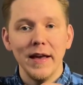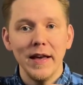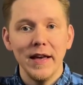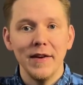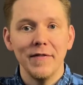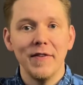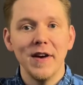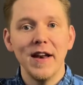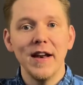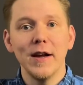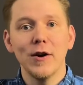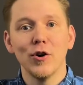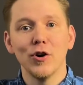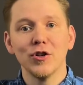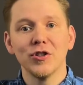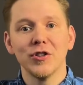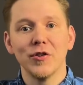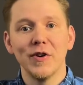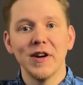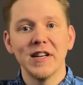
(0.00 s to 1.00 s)
In very
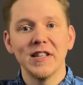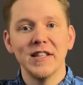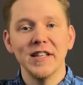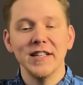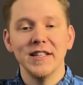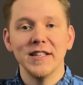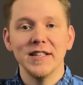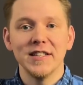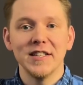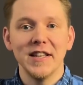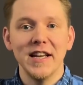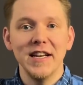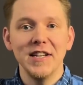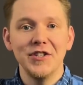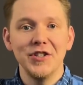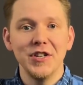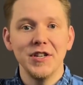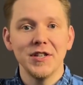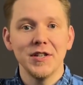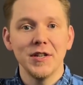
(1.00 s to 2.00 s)
constricted
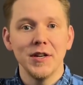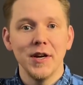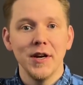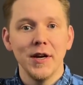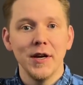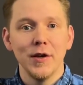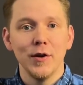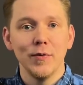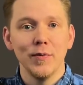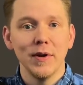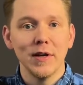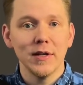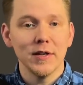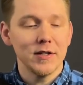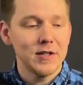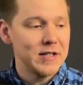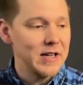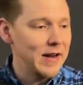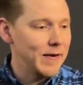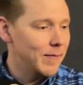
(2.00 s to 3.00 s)
stages, you will
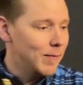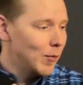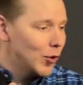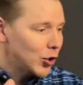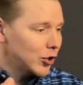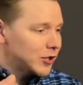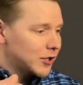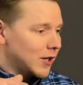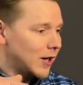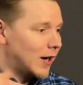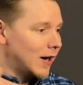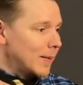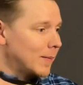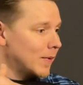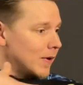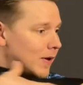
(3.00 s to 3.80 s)
save more time,